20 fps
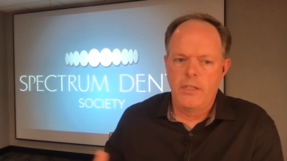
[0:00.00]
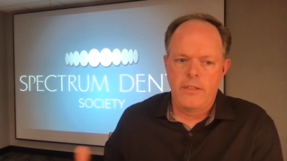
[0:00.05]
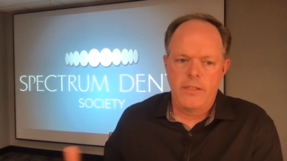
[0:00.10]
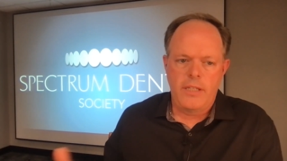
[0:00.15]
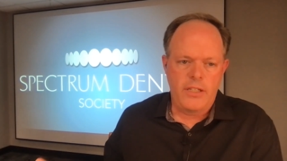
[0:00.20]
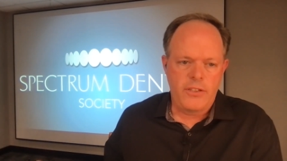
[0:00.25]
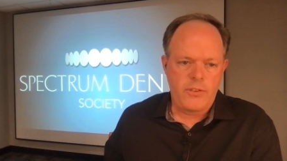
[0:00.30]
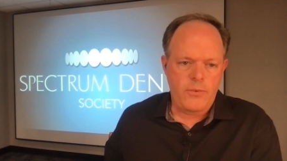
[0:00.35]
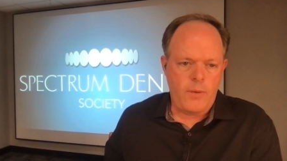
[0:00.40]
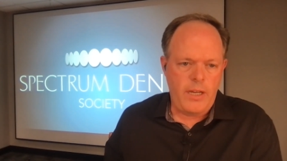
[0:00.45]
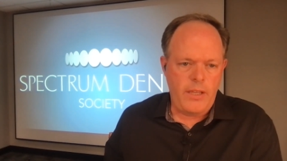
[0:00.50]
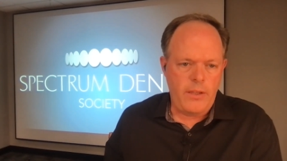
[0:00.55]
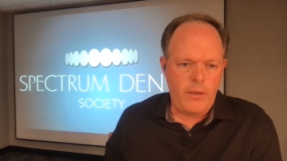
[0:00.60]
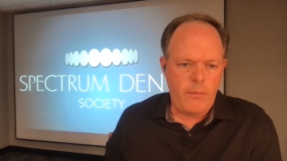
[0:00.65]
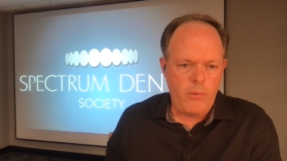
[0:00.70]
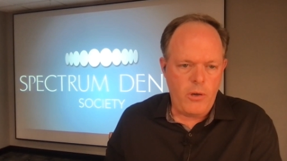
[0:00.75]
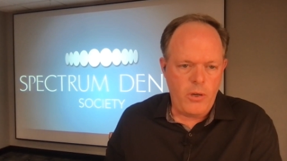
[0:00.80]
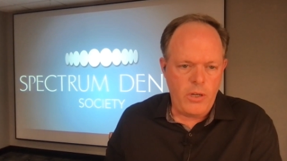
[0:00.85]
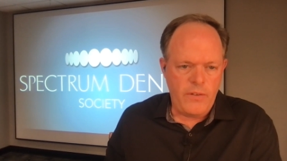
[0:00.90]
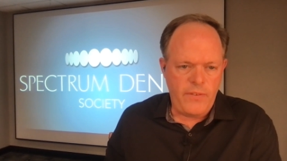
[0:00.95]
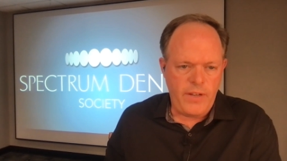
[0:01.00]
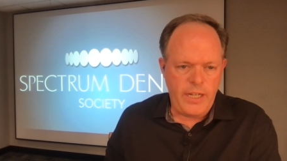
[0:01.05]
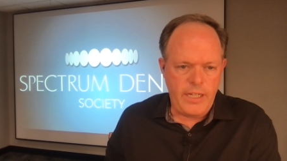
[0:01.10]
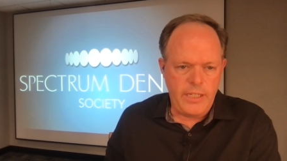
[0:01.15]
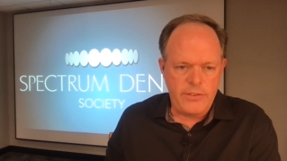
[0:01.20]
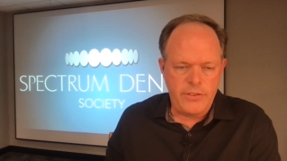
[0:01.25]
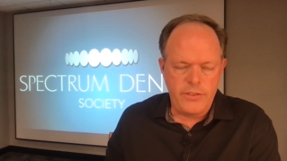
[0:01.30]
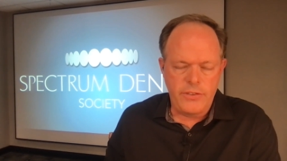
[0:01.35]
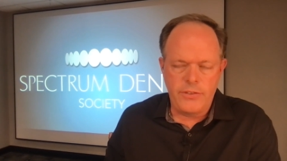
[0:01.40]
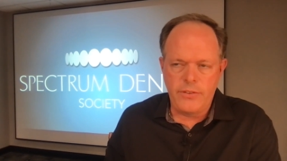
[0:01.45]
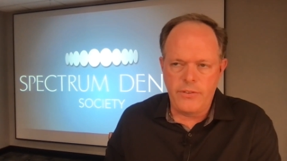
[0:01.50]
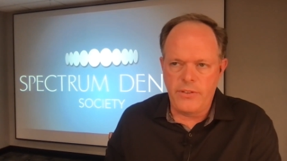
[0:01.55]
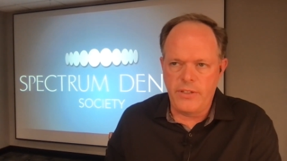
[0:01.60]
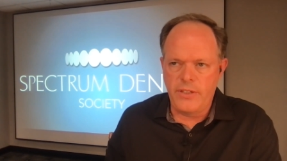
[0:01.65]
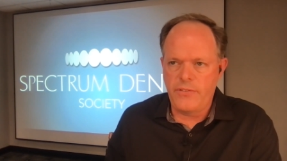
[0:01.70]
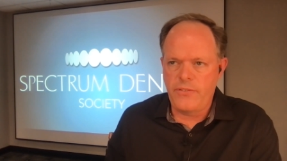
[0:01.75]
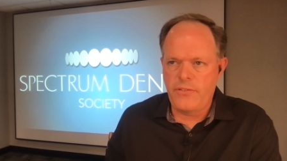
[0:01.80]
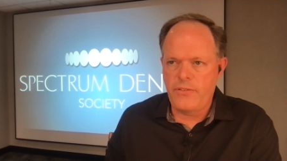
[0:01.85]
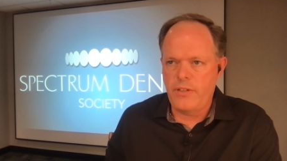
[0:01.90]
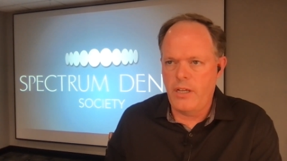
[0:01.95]
that's why they're motivated to do
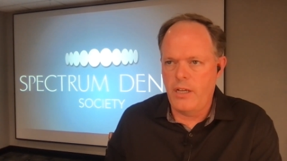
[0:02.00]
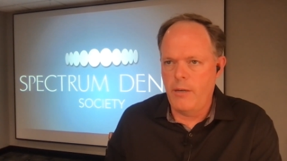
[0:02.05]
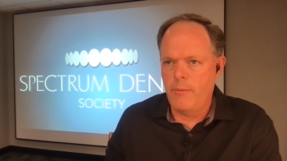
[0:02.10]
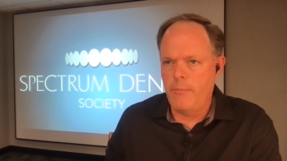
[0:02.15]
this.